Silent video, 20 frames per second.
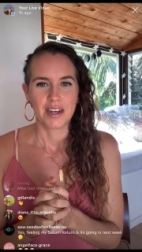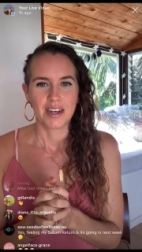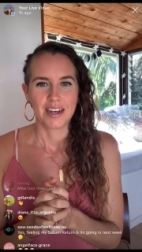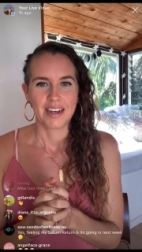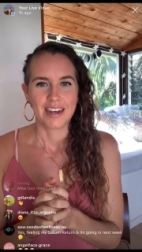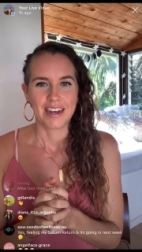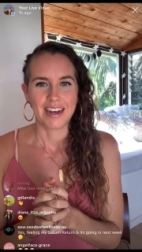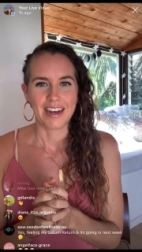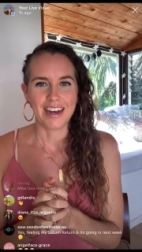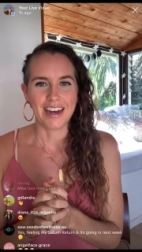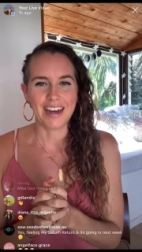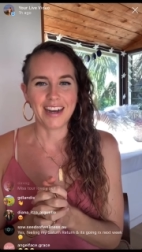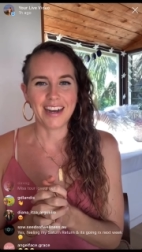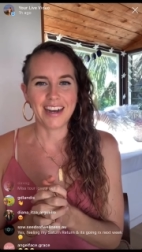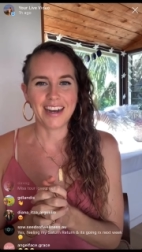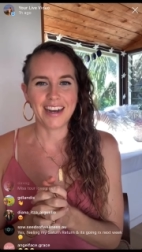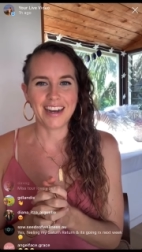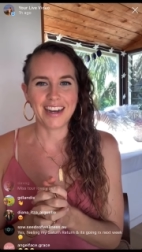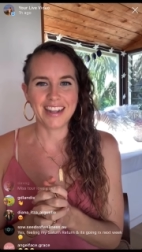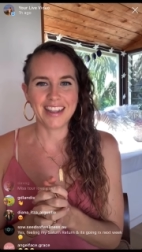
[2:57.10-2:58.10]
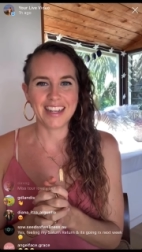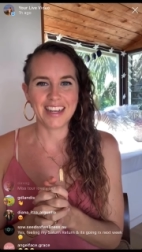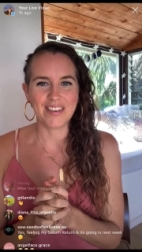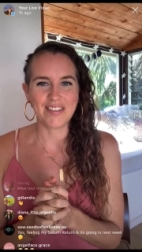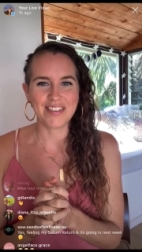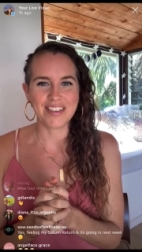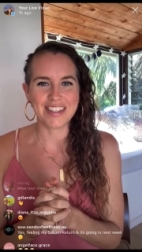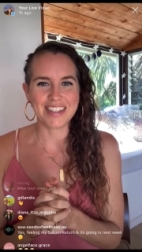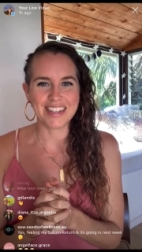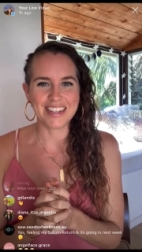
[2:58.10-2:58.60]
I love
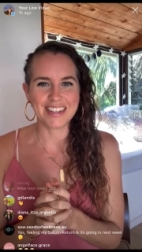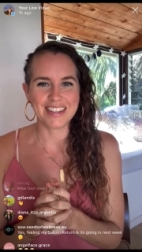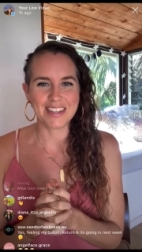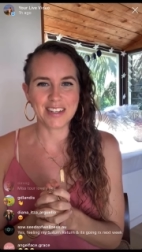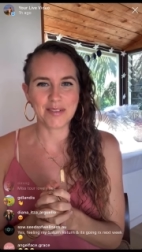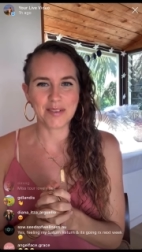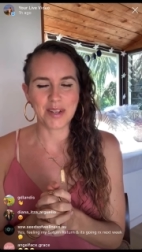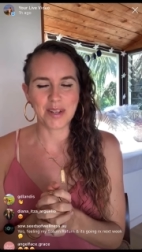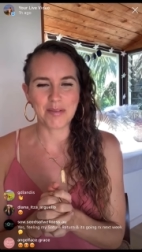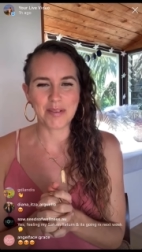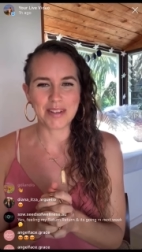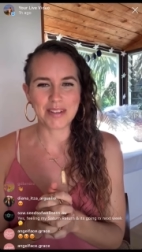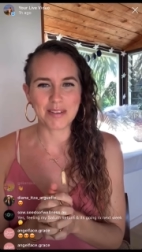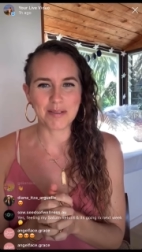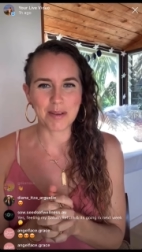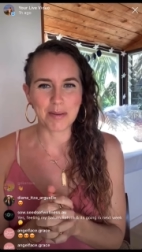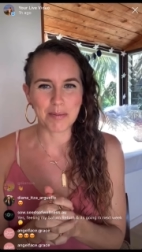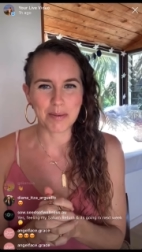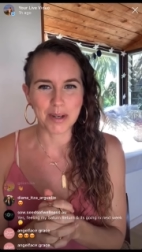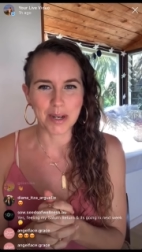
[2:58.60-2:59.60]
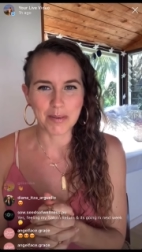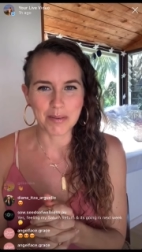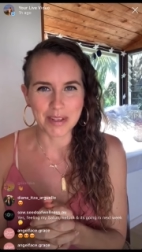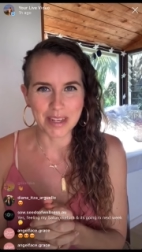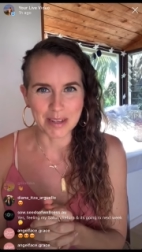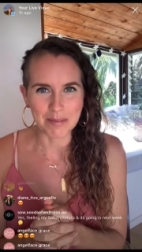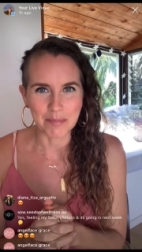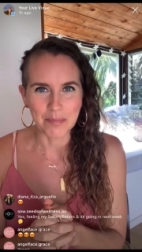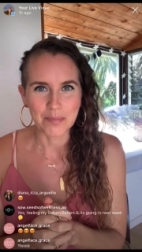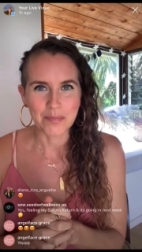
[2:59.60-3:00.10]
seeing so many amazing people coming in.
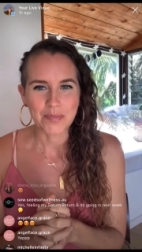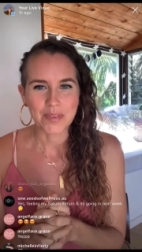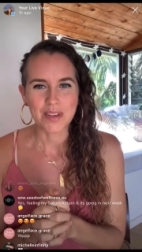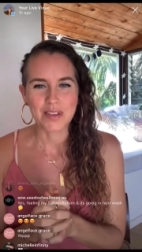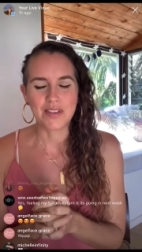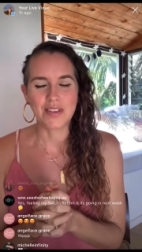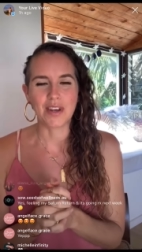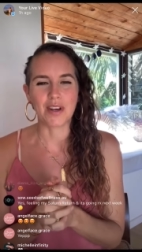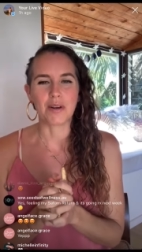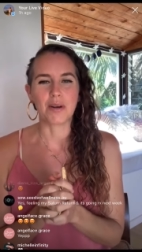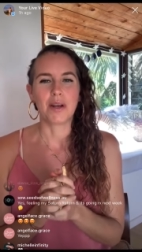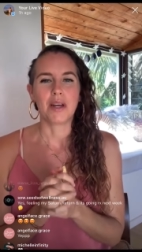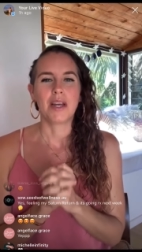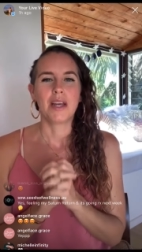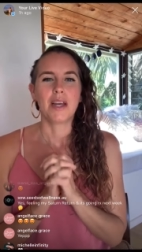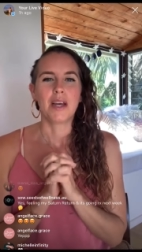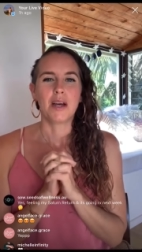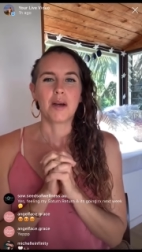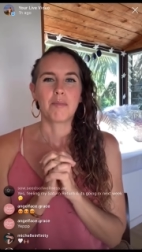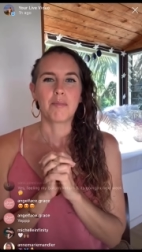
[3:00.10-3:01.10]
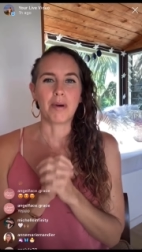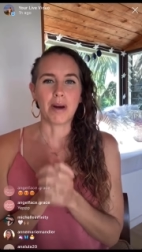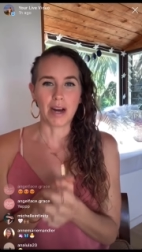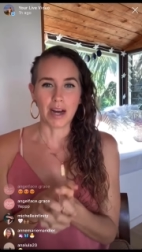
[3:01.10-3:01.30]
So pop